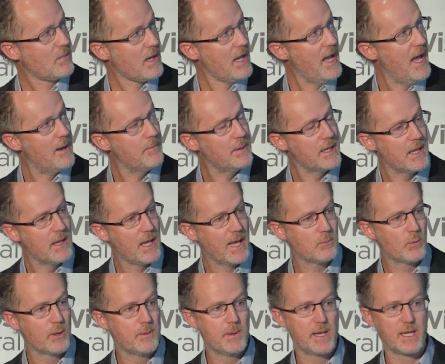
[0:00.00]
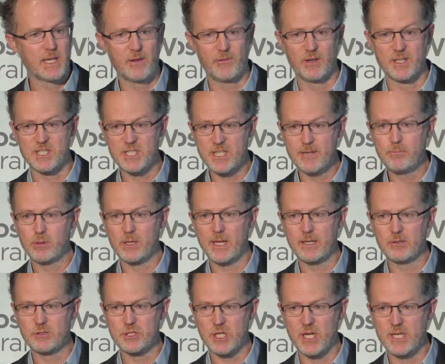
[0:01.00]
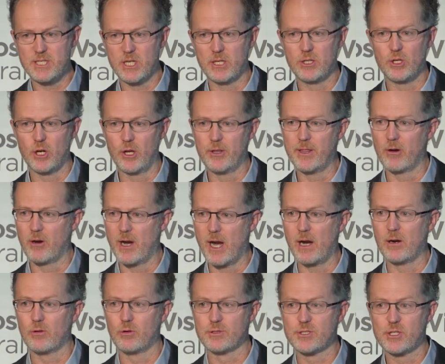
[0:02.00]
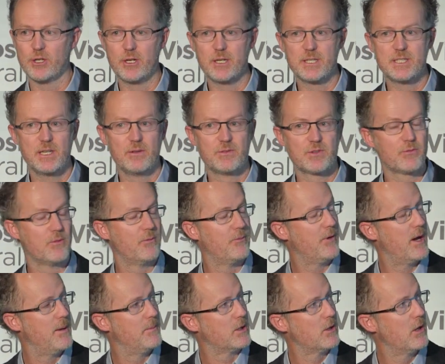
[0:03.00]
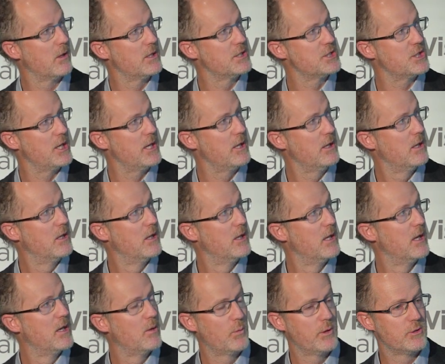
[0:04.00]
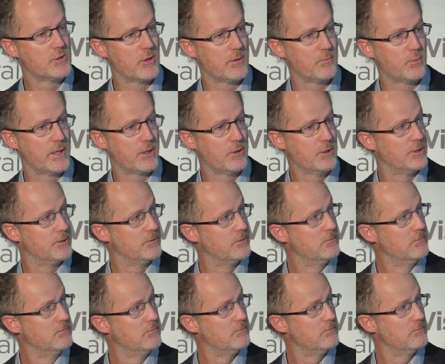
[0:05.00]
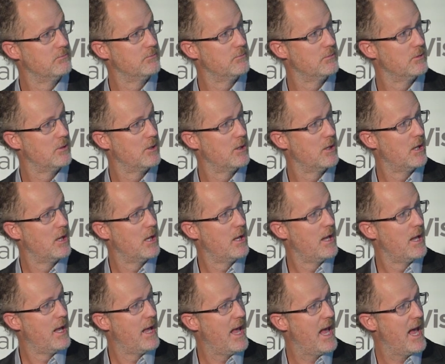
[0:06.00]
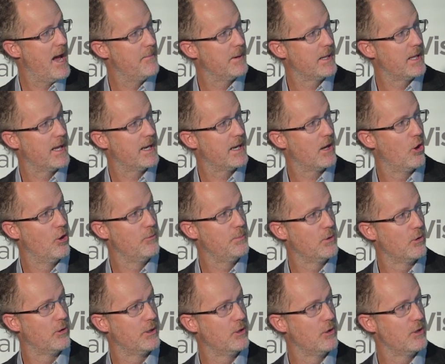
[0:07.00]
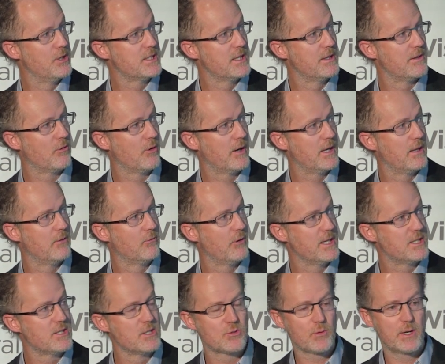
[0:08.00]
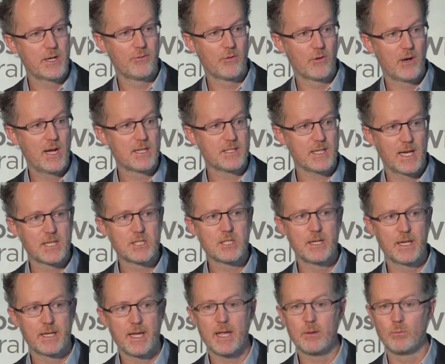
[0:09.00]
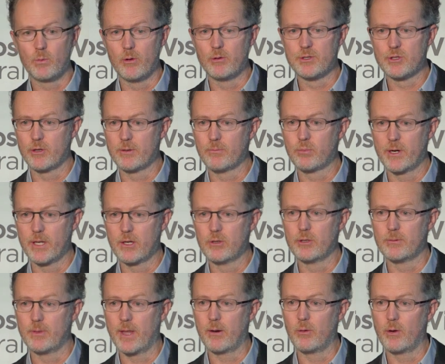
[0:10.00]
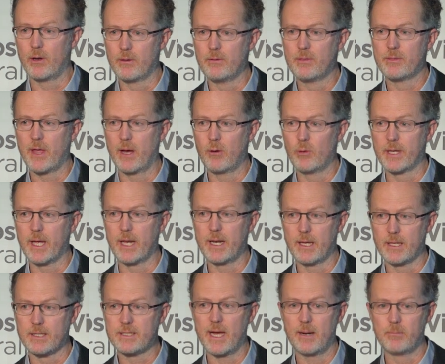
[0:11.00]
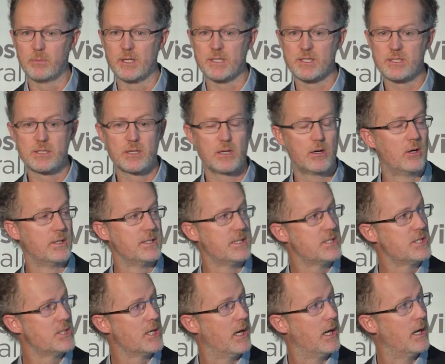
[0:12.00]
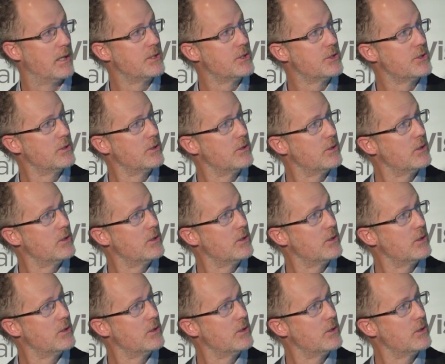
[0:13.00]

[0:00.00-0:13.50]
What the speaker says: How many had we been giving simple analgesia? You know, there are alternatives from pharmacology. We were doing pretty good. How many had opioid use in the recent 24 hours? Actually, again, we were doing pretty good. They were getting tablets on discharge.